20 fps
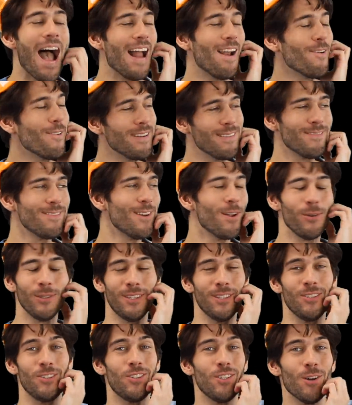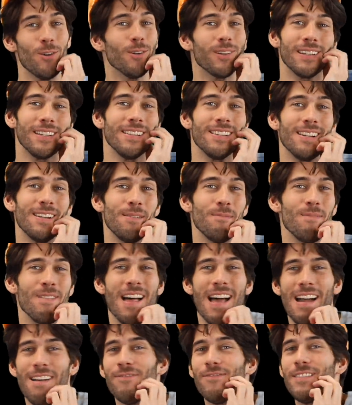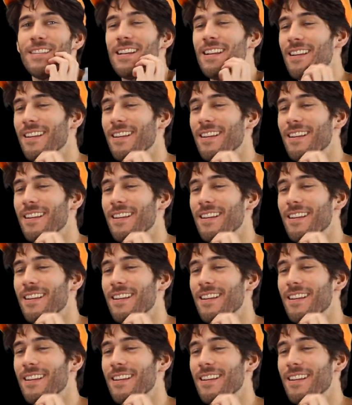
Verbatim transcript: I don't even know what the joke is and I'm laughing.